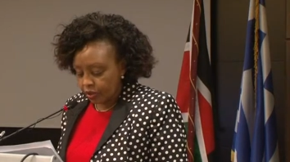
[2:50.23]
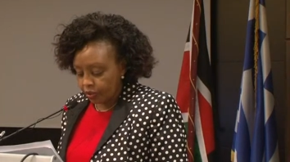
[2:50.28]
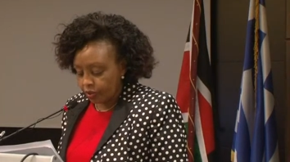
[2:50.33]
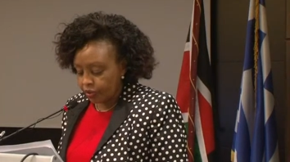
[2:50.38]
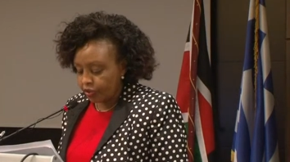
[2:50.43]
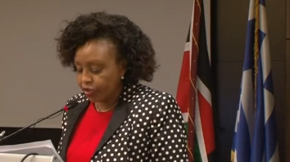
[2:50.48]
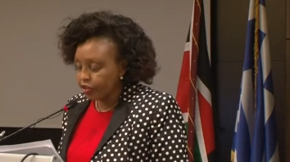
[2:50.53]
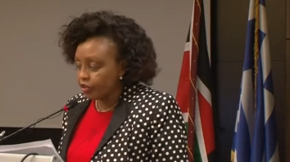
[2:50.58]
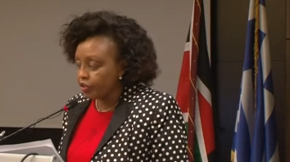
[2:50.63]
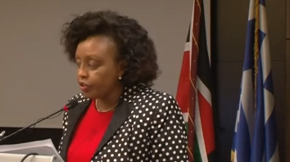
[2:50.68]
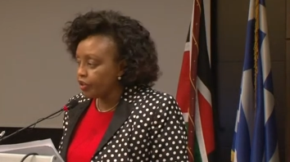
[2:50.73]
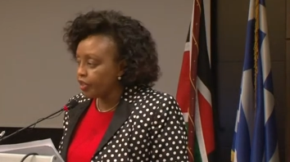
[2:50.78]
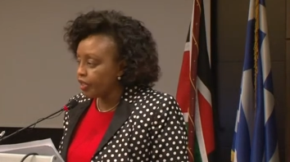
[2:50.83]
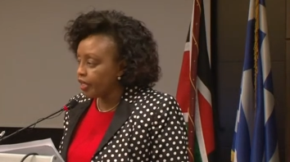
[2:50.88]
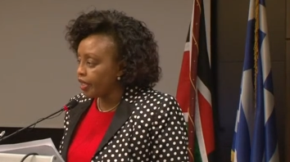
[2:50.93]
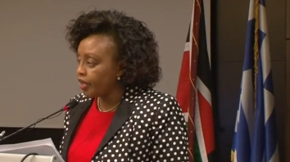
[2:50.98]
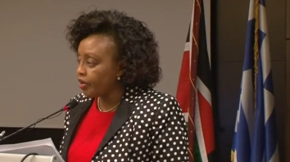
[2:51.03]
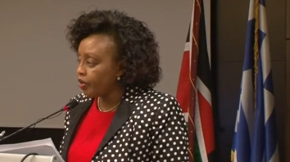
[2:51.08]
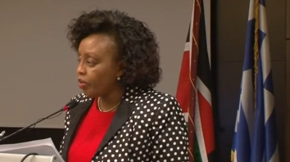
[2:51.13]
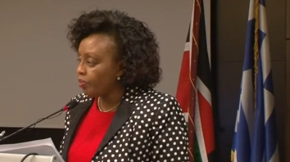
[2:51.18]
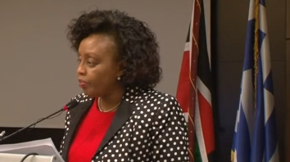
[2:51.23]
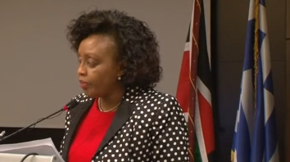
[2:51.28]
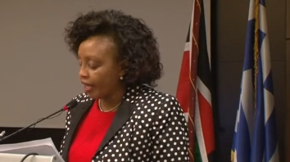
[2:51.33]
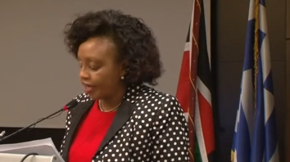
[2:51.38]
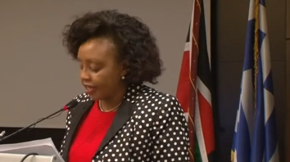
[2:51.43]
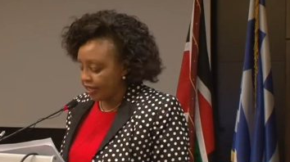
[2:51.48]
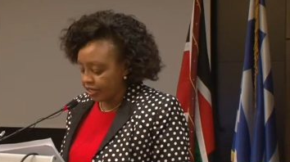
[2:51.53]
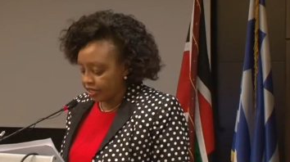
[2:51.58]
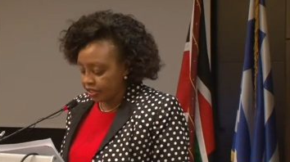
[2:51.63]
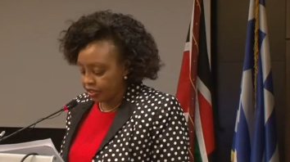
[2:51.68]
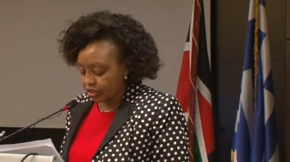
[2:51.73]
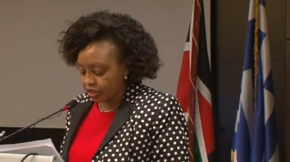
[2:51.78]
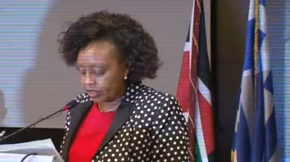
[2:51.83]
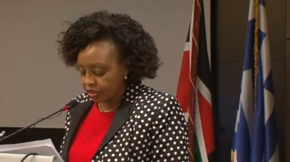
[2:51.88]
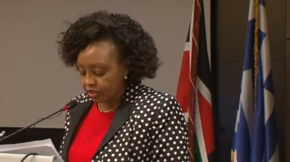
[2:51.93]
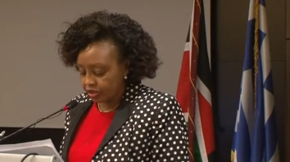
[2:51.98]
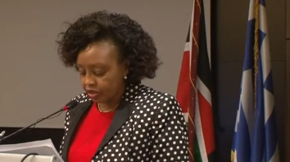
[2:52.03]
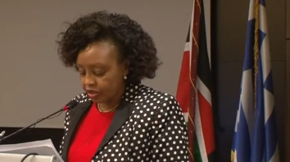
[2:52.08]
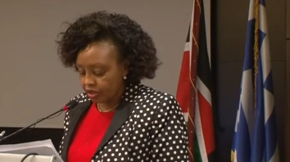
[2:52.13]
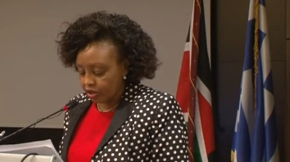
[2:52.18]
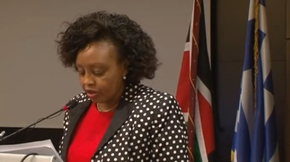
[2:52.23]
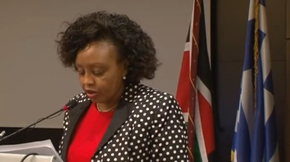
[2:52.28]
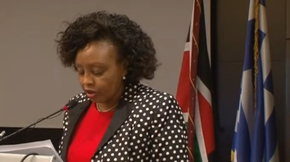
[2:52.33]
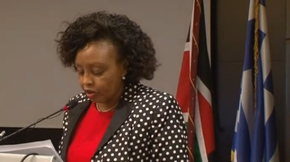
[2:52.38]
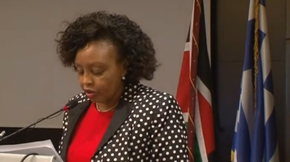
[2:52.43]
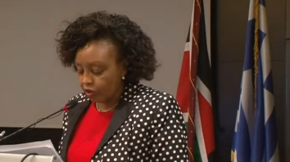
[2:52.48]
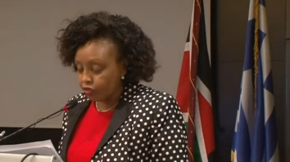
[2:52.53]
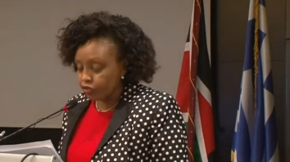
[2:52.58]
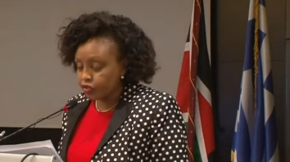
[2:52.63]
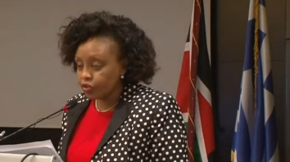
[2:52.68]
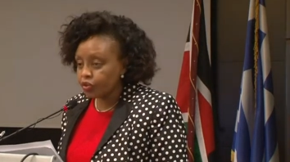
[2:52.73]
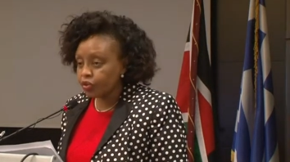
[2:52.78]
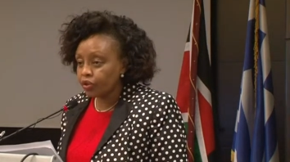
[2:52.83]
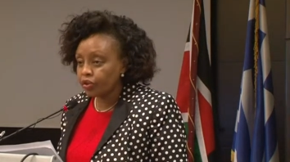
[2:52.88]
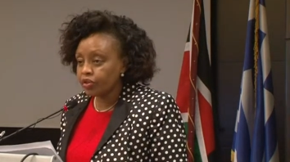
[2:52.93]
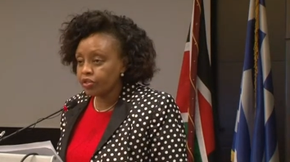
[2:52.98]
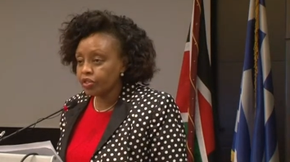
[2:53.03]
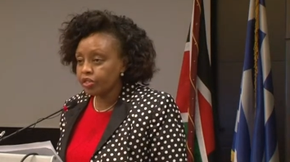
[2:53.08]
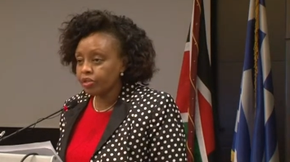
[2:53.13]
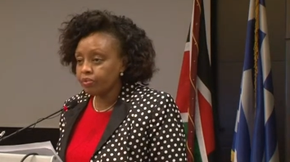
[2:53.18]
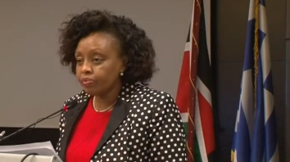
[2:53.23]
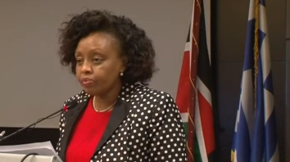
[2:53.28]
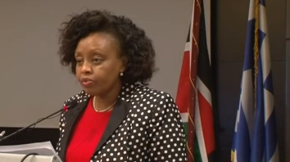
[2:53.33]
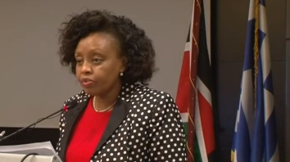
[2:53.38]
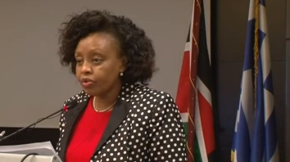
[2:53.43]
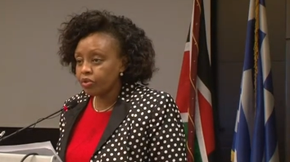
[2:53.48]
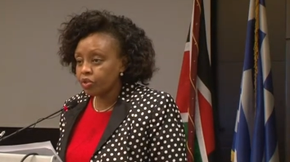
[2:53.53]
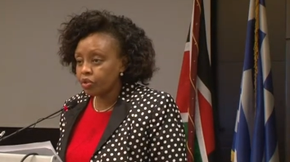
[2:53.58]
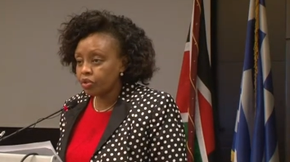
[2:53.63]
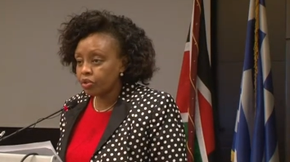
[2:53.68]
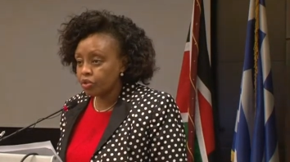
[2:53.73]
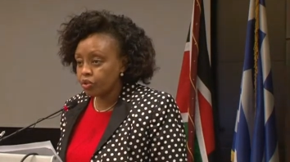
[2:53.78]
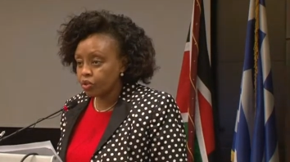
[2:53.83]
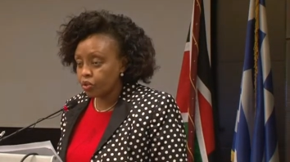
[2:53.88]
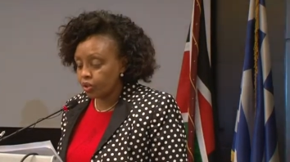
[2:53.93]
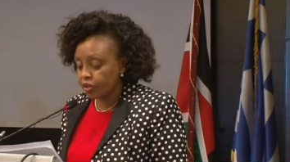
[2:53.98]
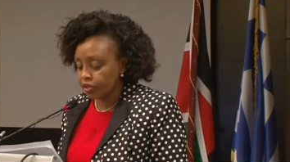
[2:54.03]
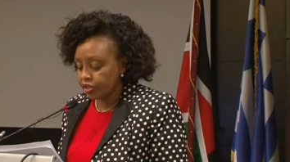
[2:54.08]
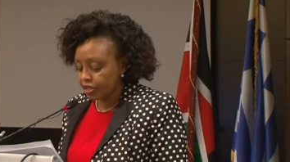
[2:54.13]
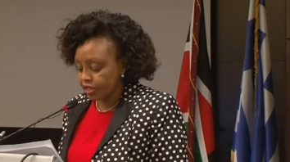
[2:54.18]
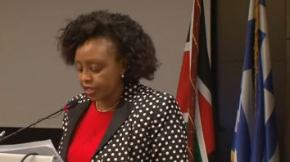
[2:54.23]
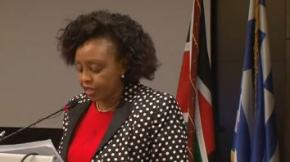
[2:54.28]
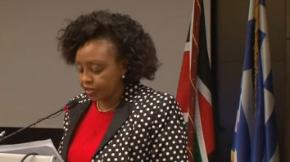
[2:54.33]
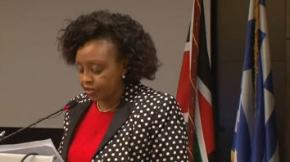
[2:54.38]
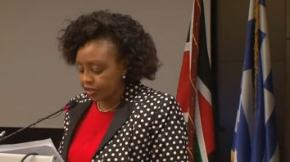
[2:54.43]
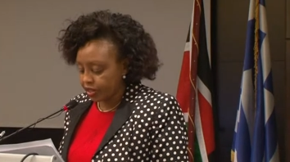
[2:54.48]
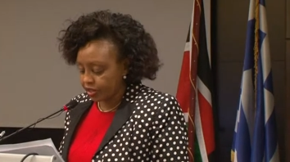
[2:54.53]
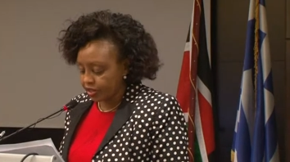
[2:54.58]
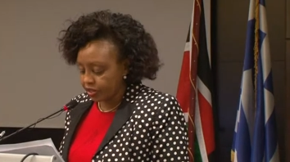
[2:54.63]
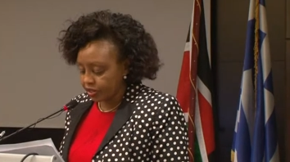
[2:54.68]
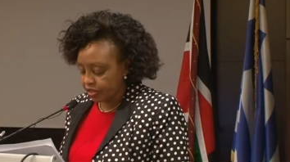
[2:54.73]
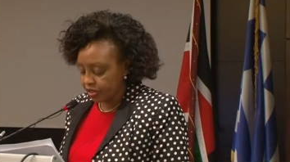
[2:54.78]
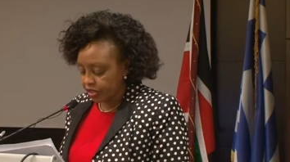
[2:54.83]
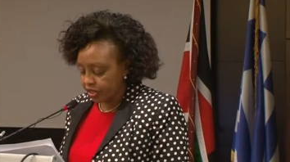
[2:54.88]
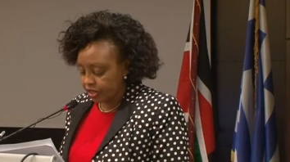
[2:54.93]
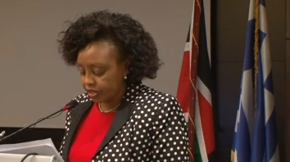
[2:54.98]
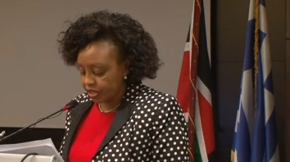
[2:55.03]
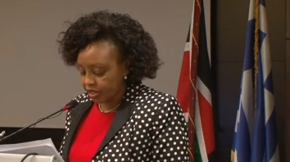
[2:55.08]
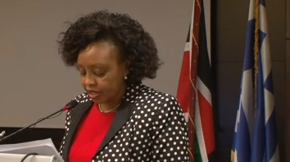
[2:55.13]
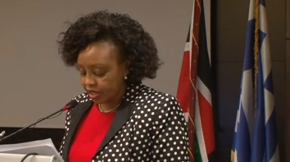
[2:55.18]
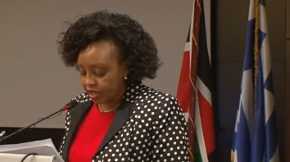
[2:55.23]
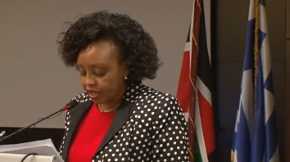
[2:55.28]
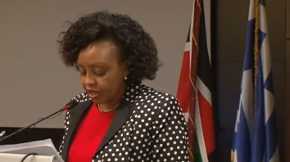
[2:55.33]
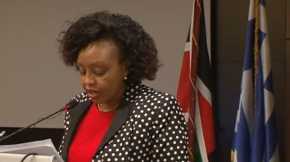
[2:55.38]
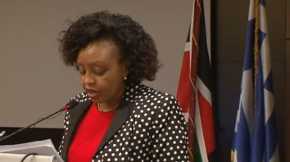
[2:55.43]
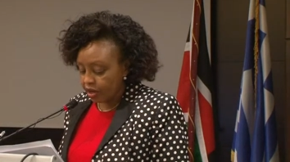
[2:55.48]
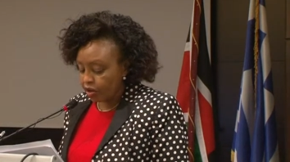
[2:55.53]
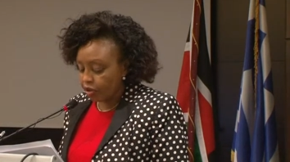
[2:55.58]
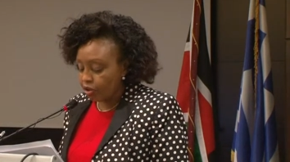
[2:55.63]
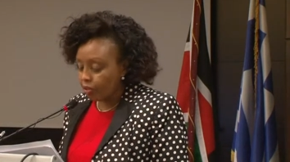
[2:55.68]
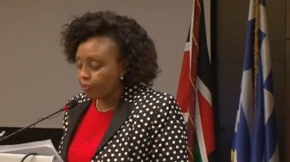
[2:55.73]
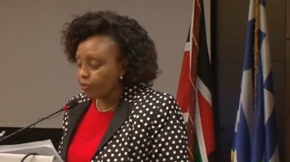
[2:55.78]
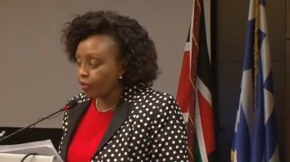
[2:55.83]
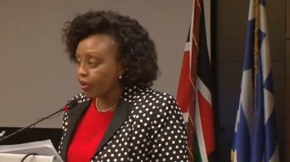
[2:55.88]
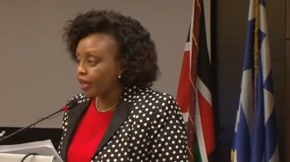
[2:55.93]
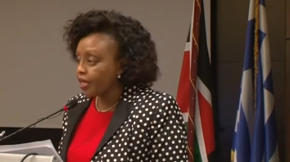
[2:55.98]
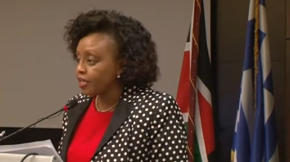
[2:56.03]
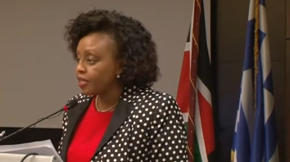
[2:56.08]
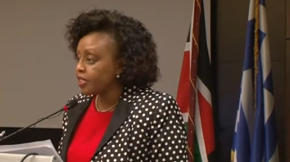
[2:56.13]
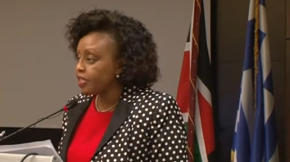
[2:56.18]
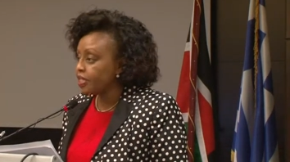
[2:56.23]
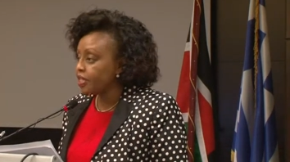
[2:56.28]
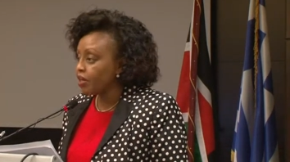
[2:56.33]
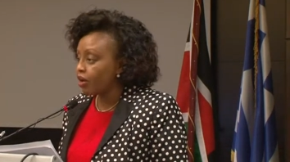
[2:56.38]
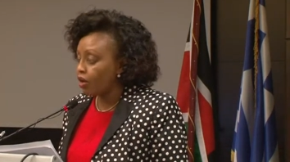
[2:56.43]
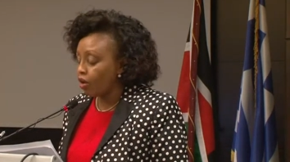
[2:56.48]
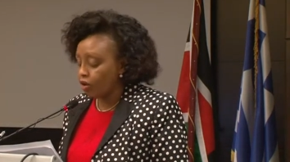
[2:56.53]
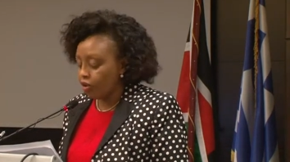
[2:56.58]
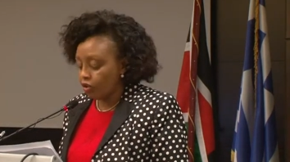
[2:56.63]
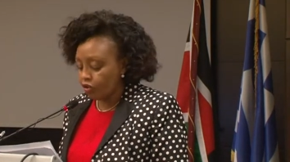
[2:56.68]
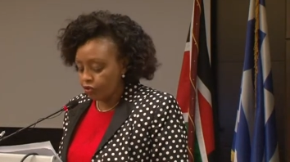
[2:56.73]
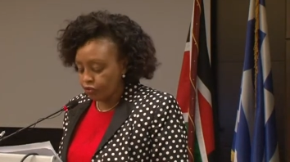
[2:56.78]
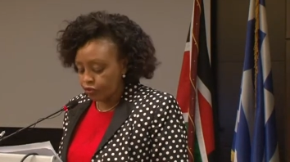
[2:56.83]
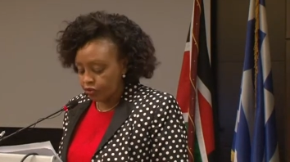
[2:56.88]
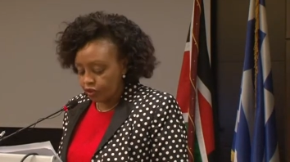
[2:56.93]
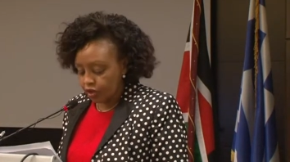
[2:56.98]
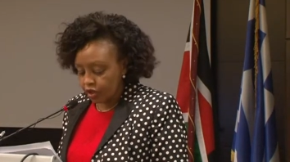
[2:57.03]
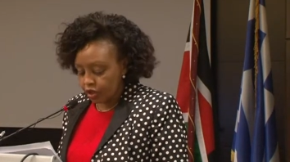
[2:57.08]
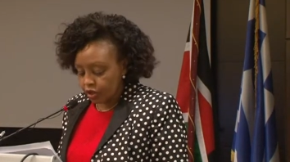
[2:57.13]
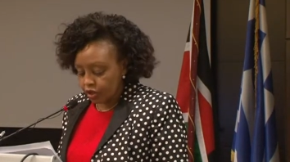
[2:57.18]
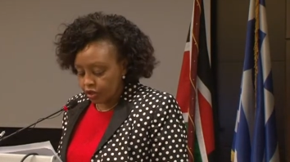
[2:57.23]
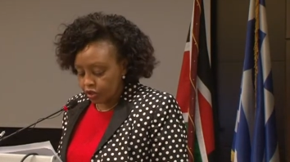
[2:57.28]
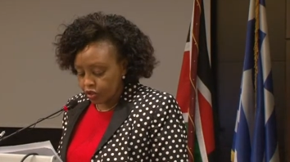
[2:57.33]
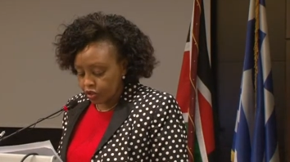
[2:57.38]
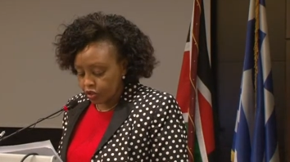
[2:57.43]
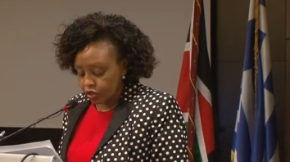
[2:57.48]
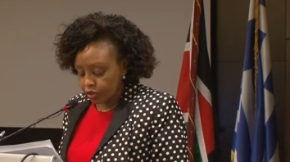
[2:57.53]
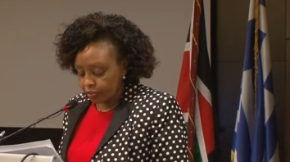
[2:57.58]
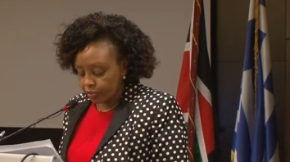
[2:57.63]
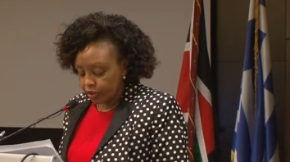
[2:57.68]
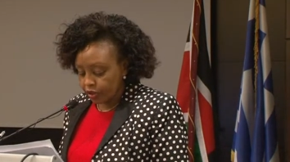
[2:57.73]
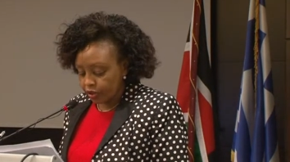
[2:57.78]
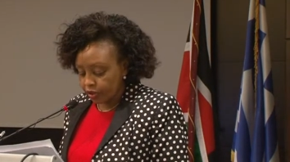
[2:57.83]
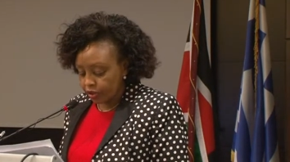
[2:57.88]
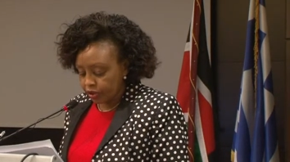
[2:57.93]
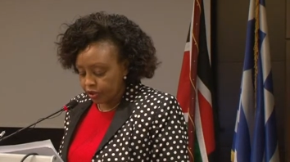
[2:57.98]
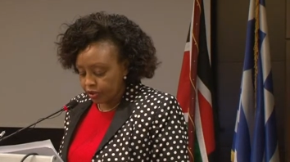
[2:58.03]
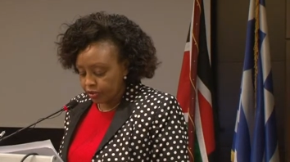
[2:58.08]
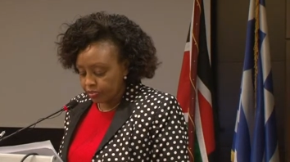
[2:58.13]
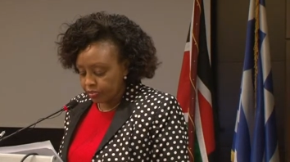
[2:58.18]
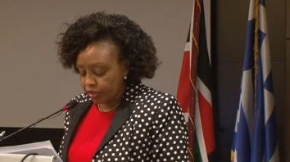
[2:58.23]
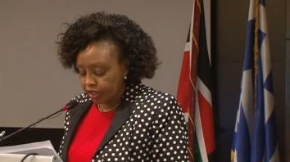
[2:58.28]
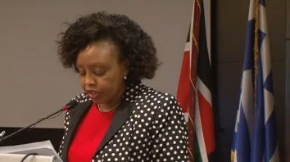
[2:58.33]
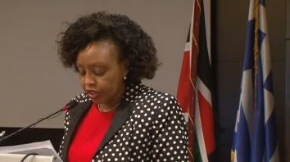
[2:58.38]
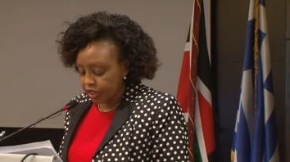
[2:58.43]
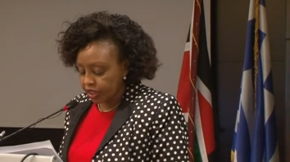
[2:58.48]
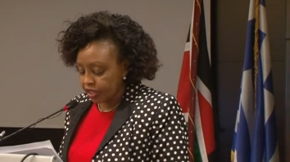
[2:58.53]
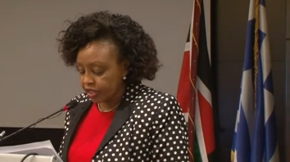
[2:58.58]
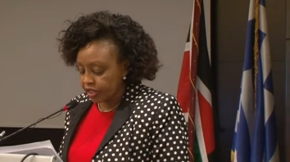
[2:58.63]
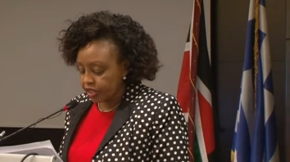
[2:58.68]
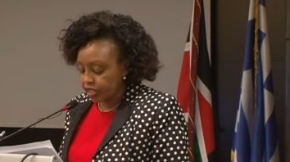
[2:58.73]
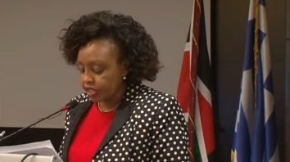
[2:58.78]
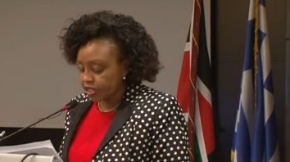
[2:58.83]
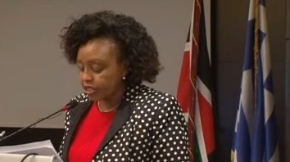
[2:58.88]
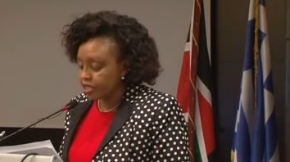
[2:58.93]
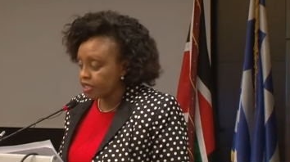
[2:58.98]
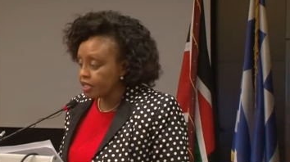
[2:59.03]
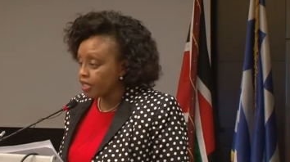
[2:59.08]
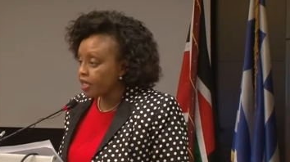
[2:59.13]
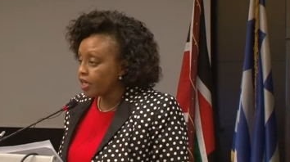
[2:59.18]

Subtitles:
with unique combination of tourist attractions comprising of tropical beaches,